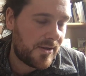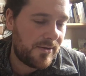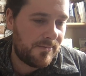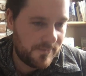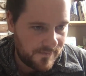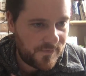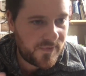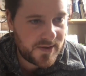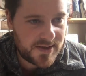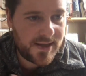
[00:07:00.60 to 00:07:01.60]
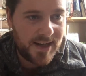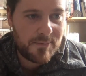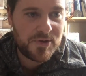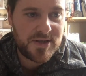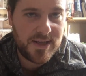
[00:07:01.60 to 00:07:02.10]
So you see,
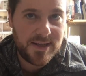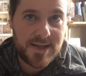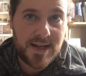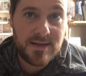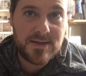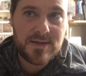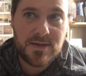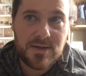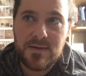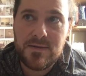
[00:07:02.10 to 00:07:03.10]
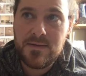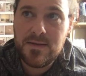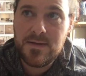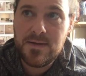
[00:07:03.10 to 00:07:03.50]
leprosy tends to